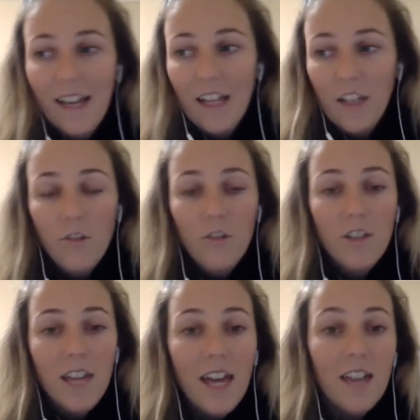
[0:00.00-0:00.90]

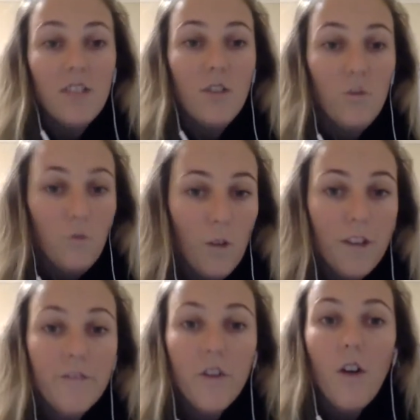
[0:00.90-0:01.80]
you get
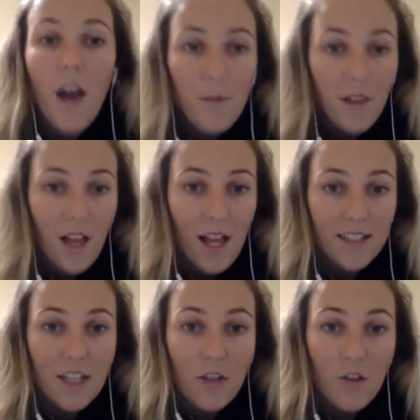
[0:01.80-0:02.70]
one of your
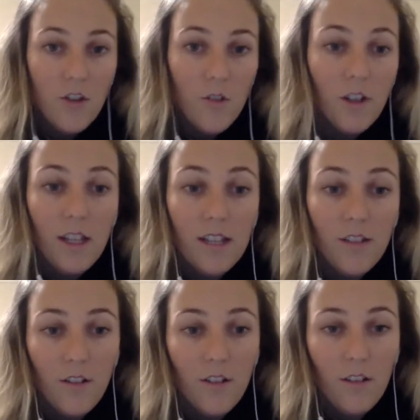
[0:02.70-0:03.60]
uplines that you know is
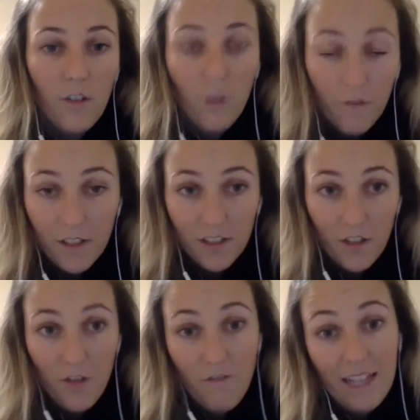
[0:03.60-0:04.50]
going to, you feel is
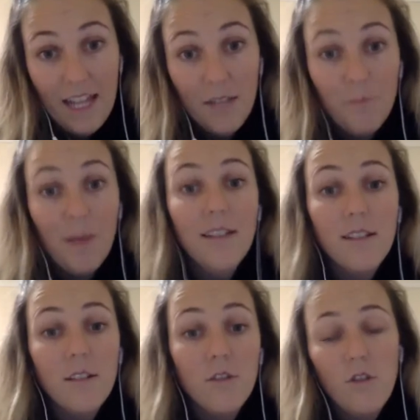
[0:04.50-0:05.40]
going to relate
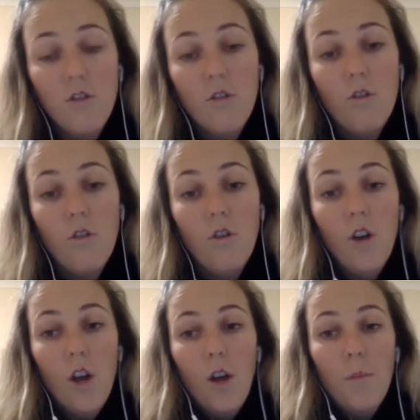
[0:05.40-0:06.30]
best to your
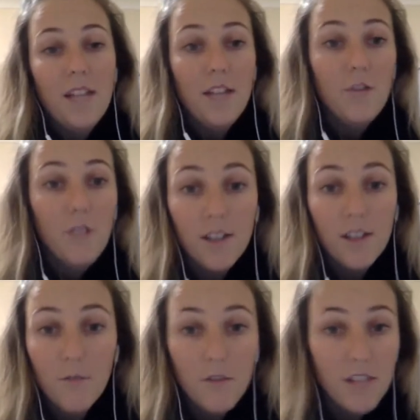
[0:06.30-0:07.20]
potential
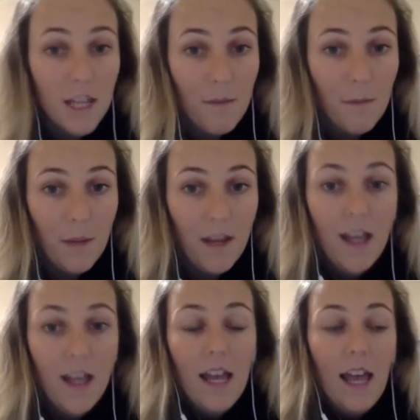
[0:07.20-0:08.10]
customer or team member,
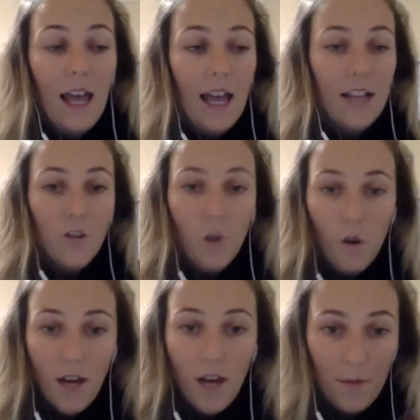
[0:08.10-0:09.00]
and you
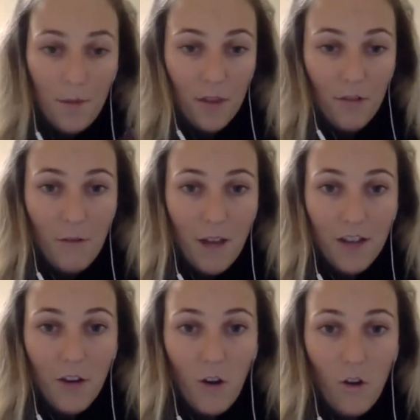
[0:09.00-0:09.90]
hook up a
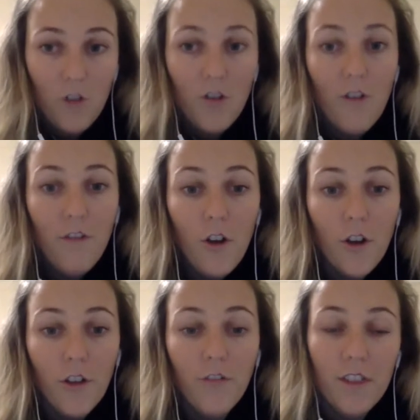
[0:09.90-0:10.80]
three-way call on your
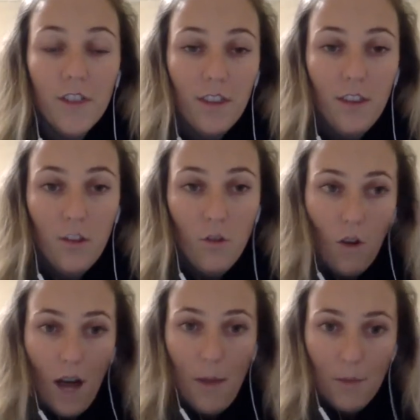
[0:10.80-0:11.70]
phone for
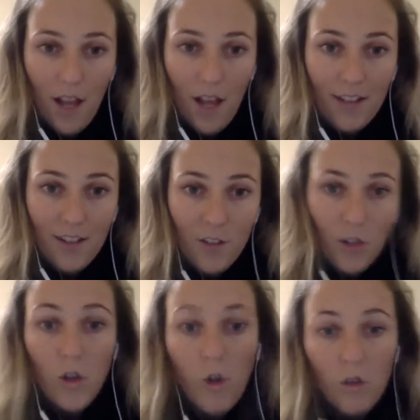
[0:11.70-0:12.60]
your upline
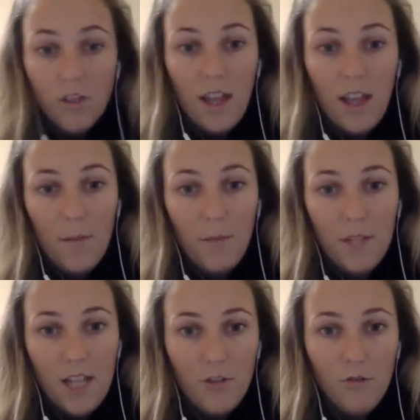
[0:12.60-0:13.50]
to talk to that
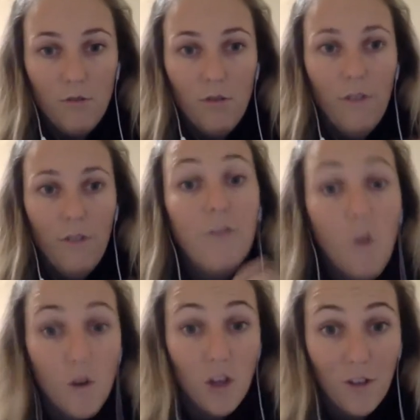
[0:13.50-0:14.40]
potential
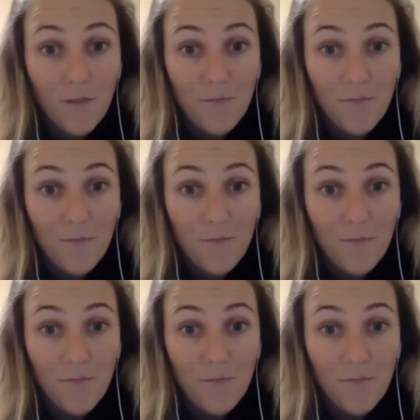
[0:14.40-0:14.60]
for you.